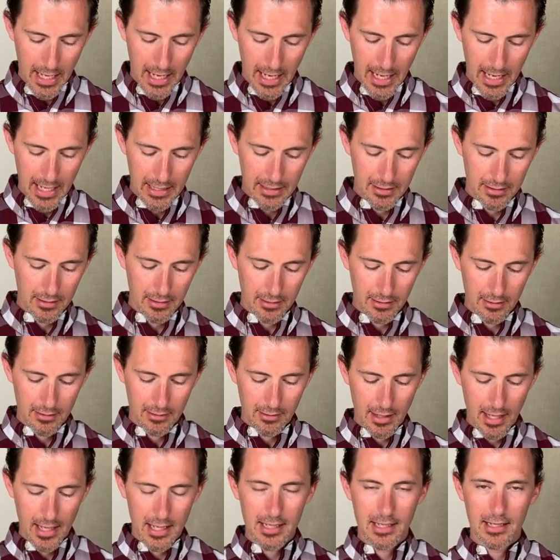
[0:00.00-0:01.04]
and
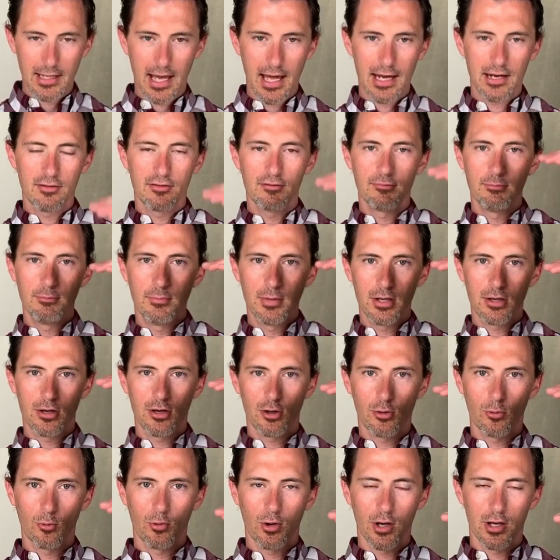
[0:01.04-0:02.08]
they kind of
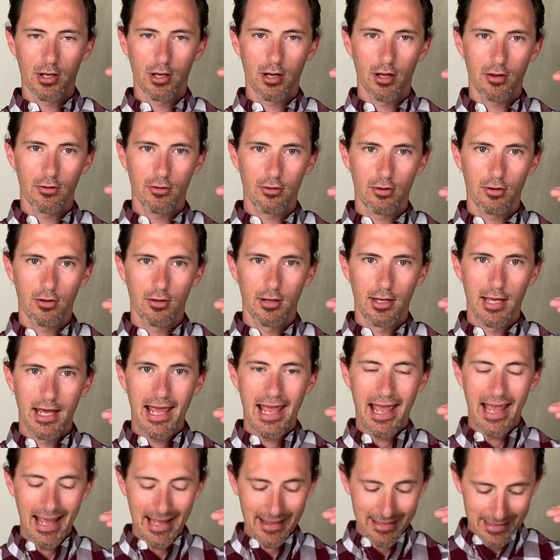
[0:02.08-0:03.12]
mirror one another,
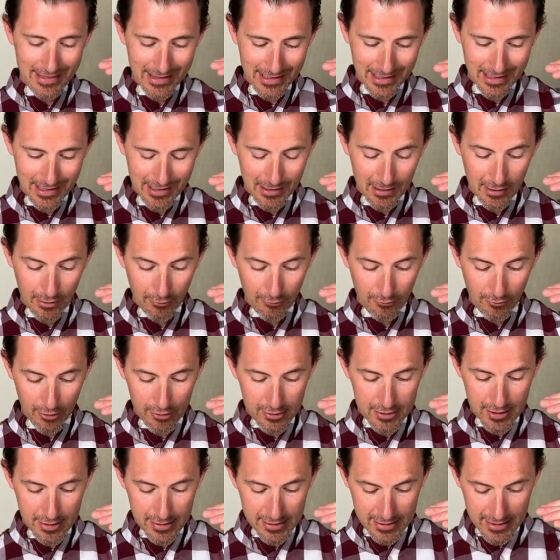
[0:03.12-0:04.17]
and then
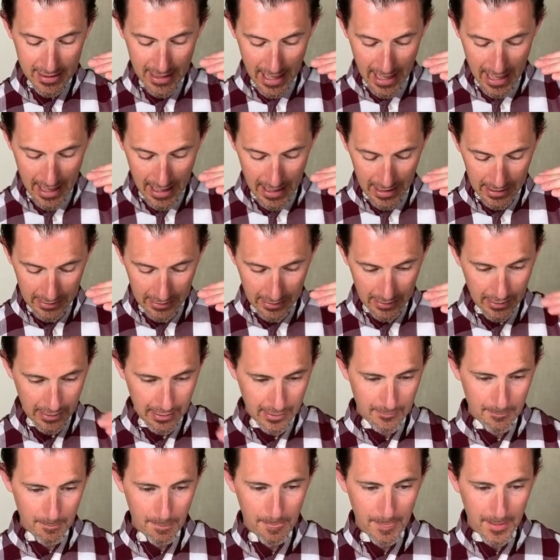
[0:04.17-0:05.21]
verses 9
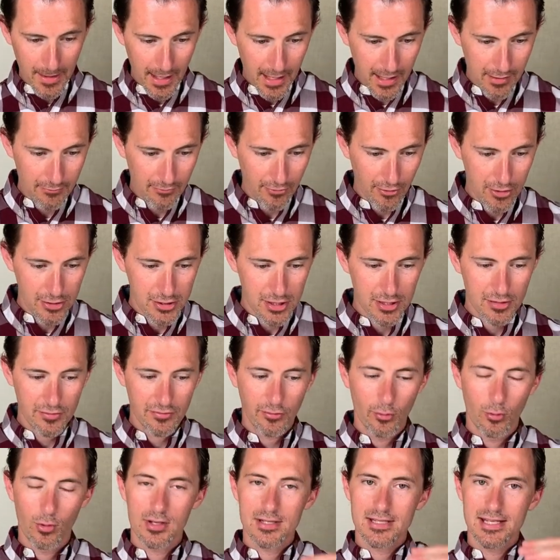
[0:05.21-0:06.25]
and verses
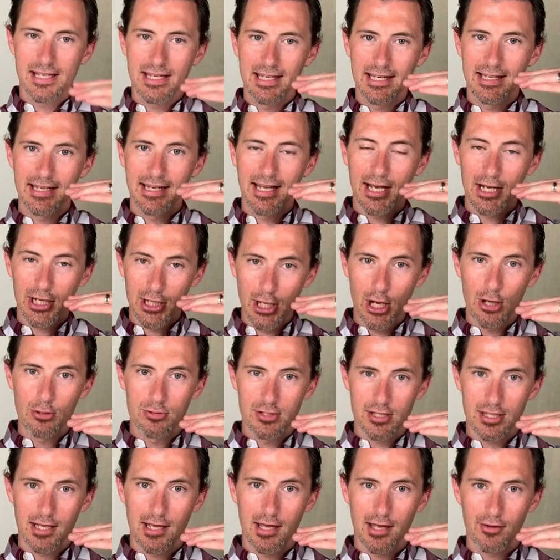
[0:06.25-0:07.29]
14 go
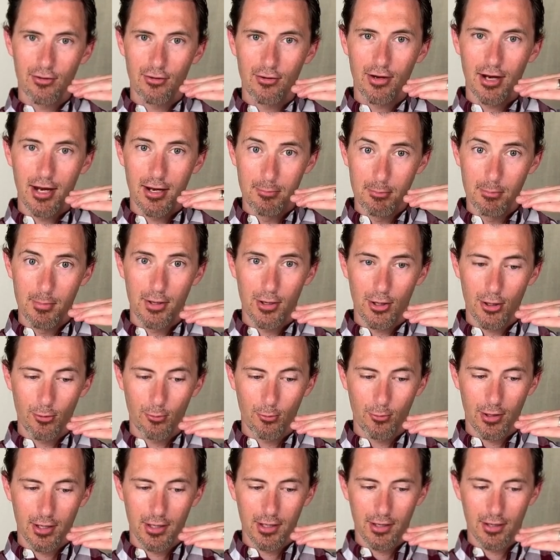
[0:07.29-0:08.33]
together and mirror
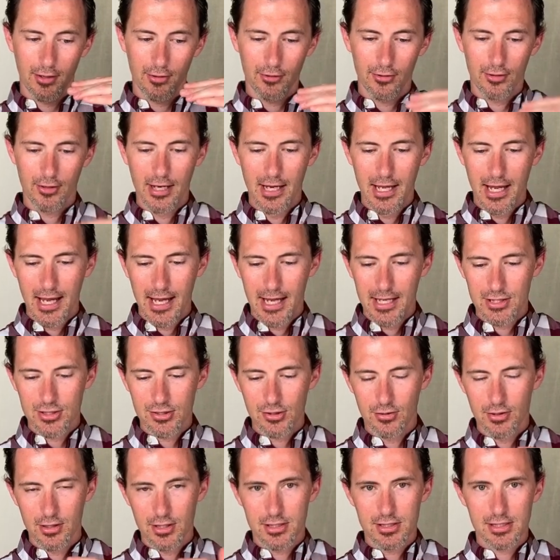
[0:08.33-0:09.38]
one another. And
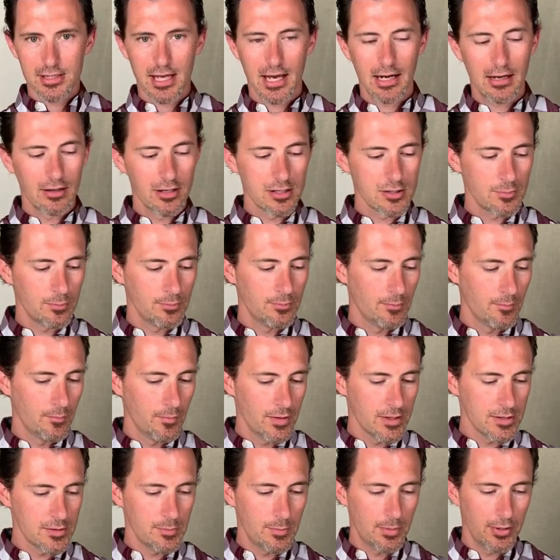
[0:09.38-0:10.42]
so it's kind of
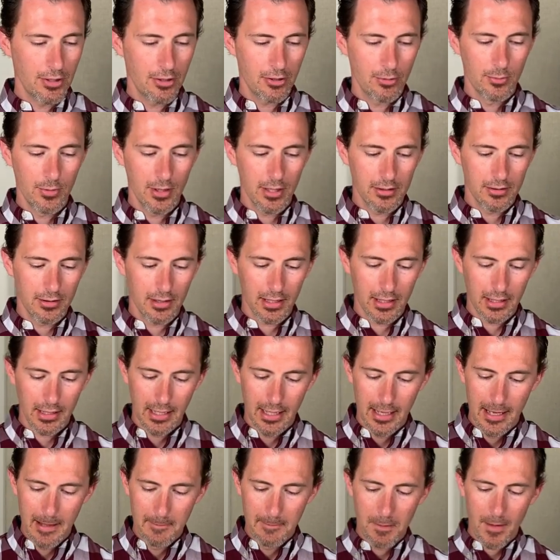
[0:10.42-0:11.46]
this pyramid thing.
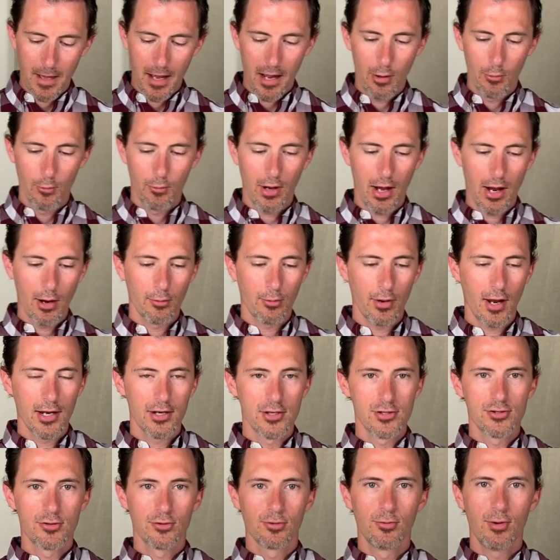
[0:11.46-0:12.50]
I
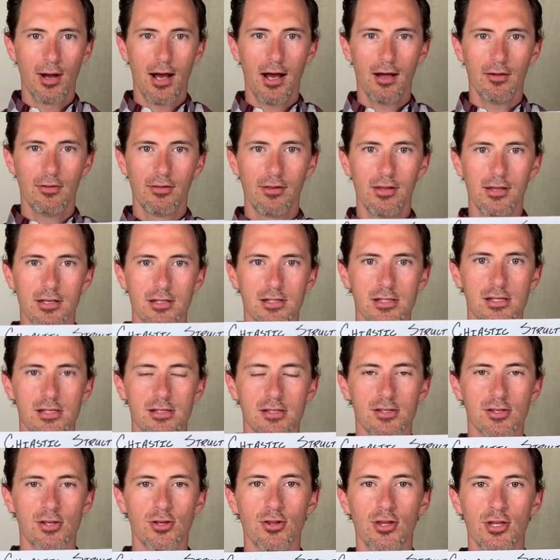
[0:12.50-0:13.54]
drew out this
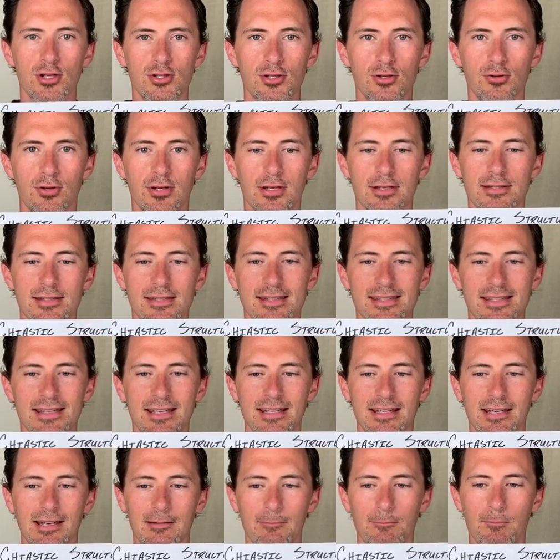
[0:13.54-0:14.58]
so that you could
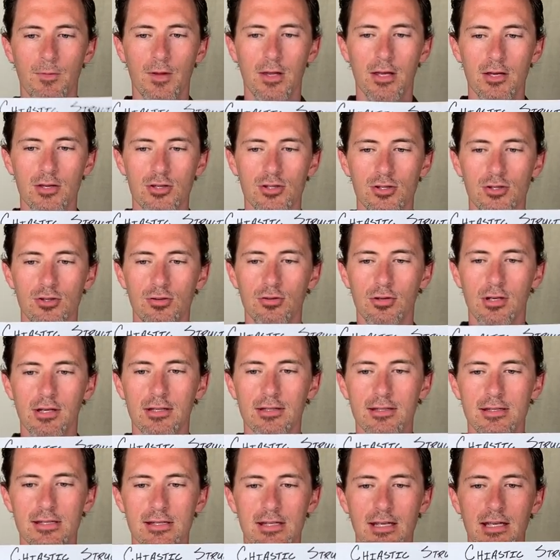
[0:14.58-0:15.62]
see it. So you
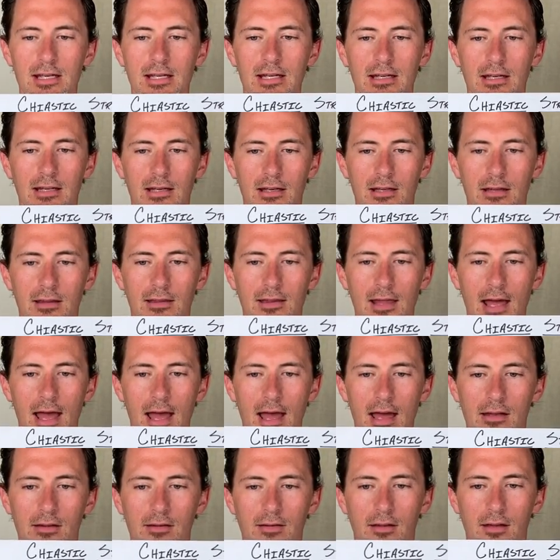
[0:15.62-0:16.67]
can see
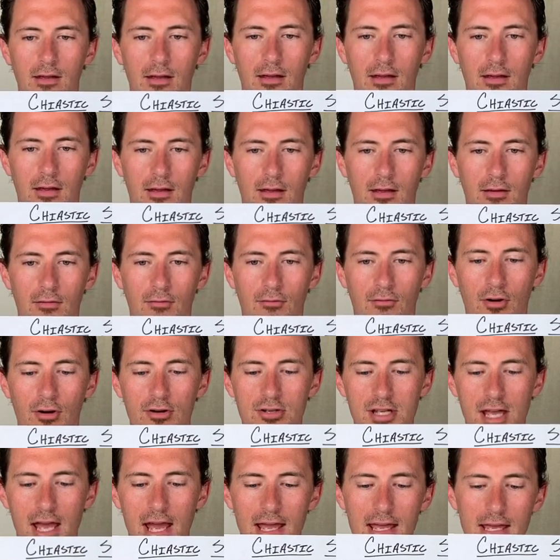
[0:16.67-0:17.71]
that
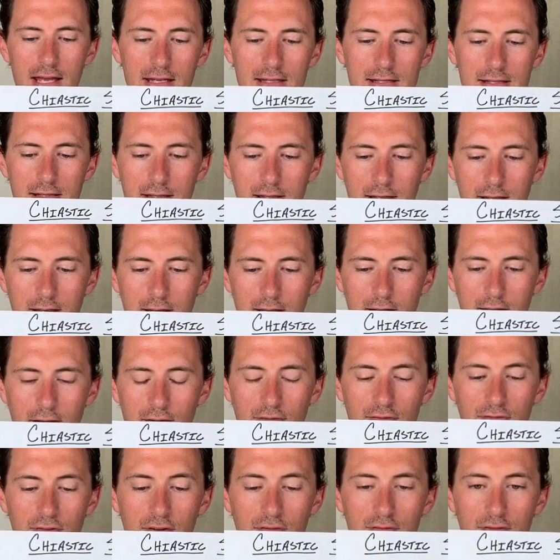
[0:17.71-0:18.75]
verse 8,
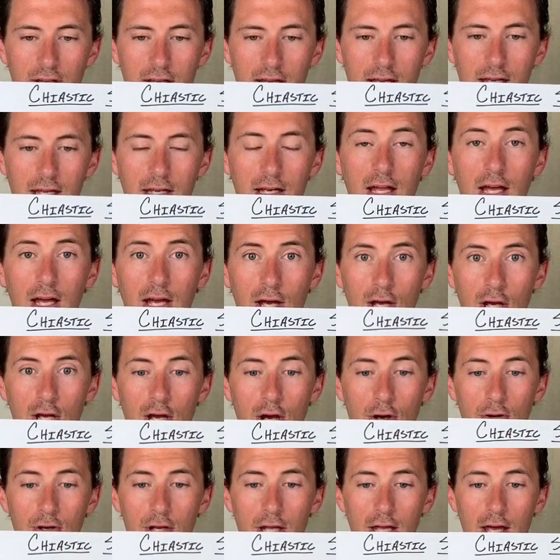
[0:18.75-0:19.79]
15
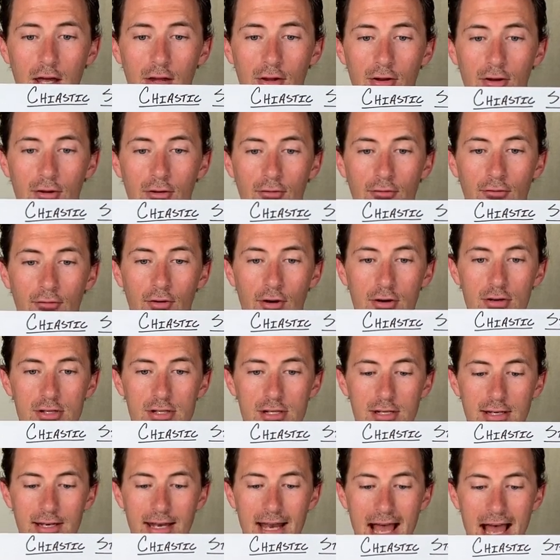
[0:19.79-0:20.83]
go together,
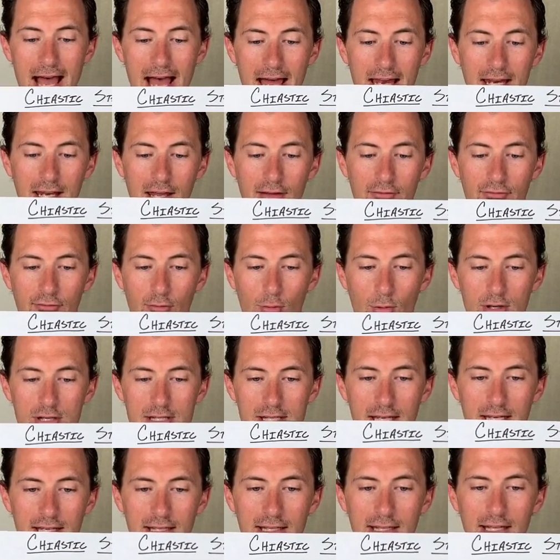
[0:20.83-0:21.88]
verse 9,
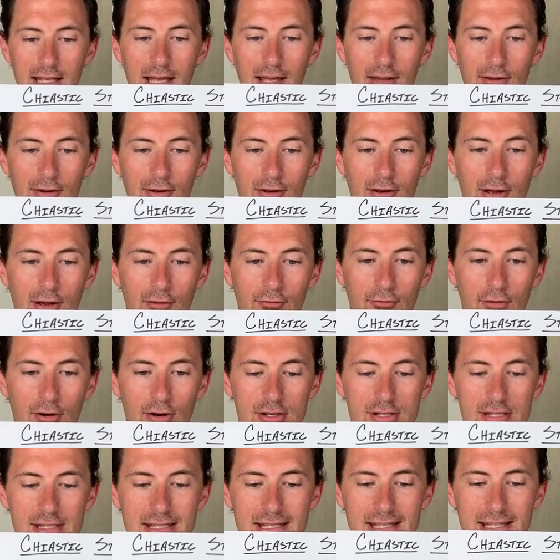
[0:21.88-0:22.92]
14 together,
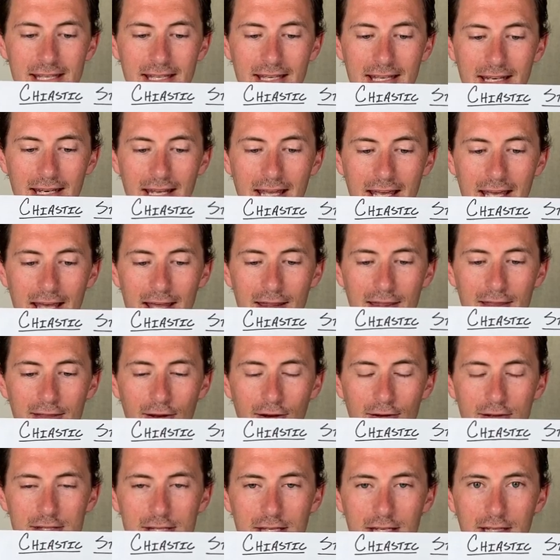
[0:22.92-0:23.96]
verse 10,
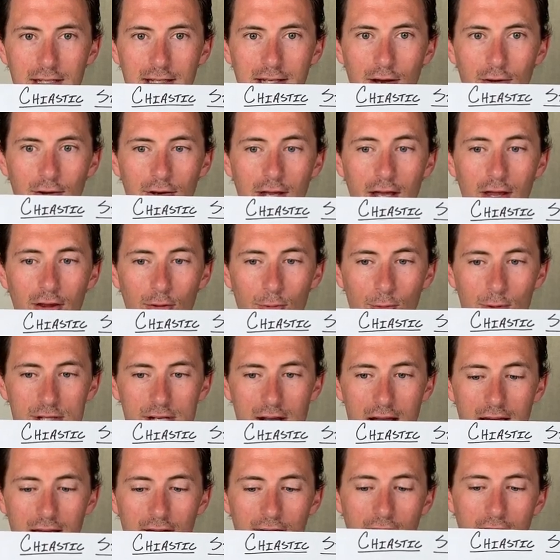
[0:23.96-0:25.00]
13 go together, which
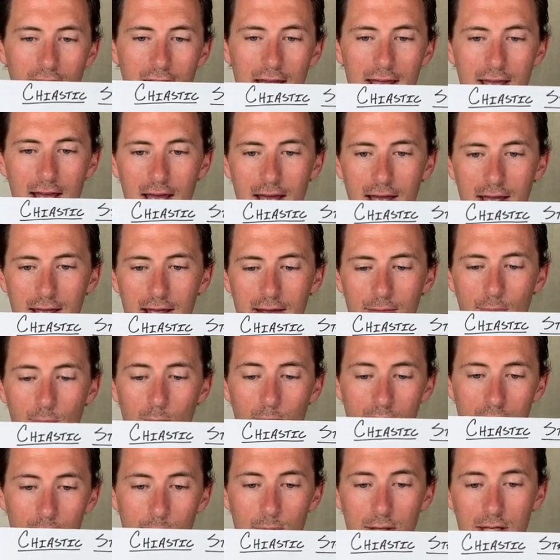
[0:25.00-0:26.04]
I have AA,
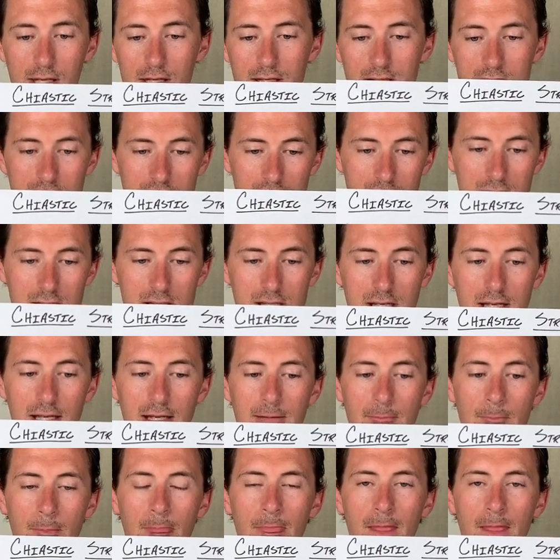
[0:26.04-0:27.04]
BB, CC,